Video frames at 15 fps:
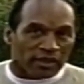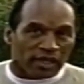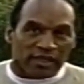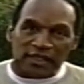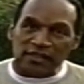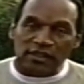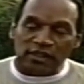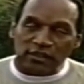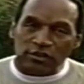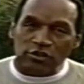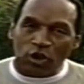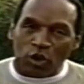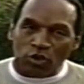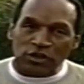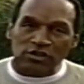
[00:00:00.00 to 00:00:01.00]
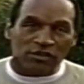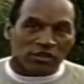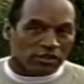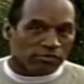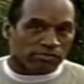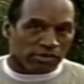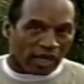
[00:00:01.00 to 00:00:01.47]
that he didn't notice
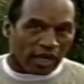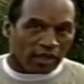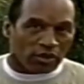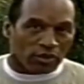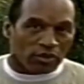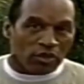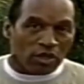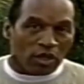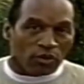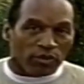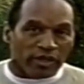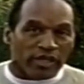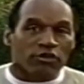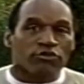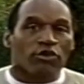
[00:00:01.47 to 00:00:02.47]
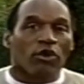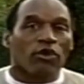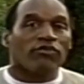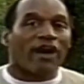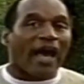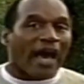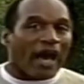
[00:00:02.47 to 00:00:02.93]
this Bronco when he
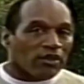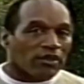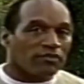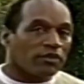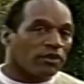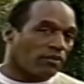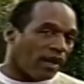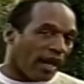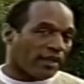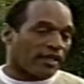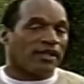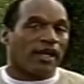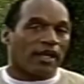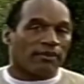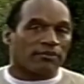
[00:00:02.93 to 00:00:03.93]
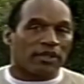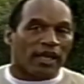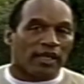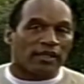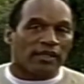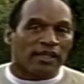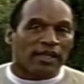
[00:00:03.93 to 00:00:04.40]
drove out of the Rockingham
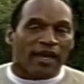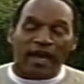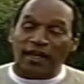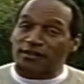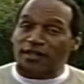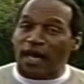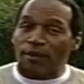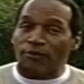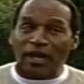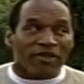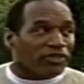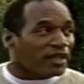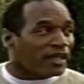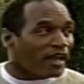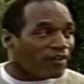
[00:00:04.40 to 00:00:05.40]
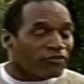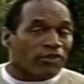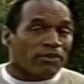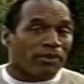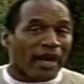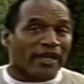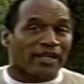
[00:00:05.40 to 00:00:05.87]
gate at a time when I think
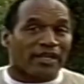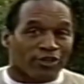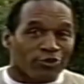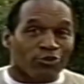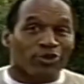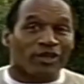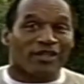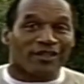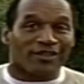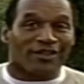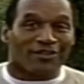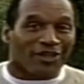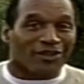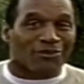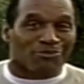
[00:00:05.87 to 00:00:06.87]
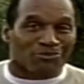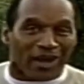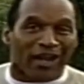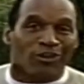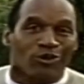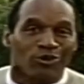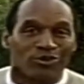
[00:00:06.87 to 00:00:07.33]
everybody agreed that the
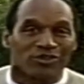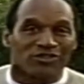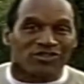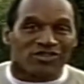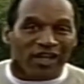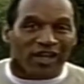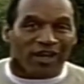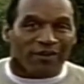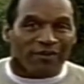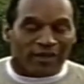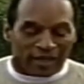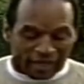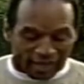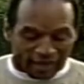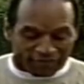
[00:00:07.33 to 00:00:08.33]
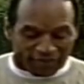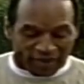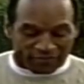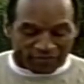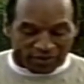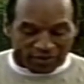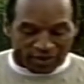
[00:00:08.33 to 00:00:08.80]
Bronco was there. I
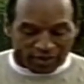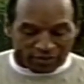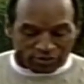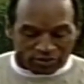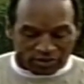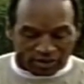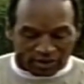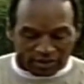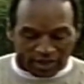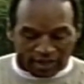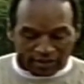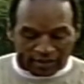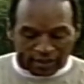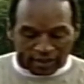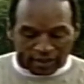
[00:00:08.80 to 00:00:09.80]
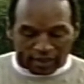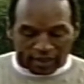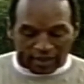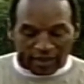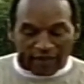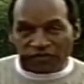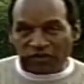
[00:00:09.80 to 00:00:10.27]
find very interesting that
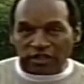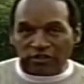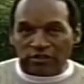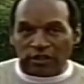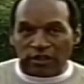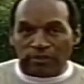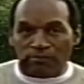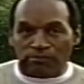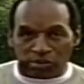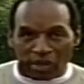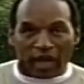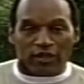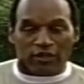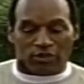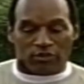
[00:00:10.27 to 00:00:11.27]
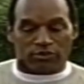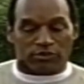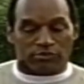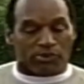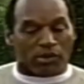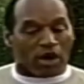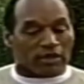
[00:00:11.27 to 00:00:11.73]
if this Bronco
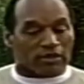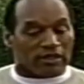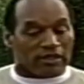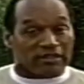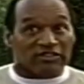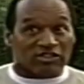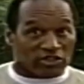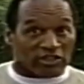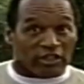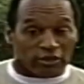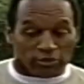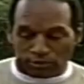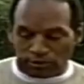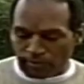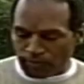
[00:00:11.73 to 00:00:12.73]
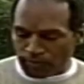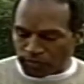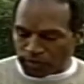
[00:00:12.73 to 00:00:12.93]
was parked askew,